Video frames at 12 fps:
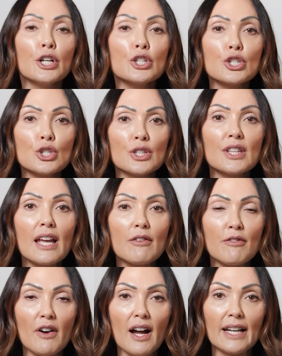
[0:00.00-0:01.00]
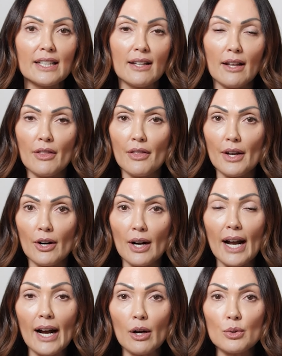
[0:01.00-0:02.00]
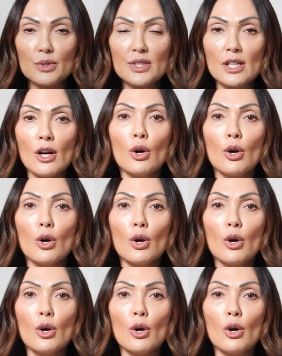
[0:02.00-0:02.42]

should they find their house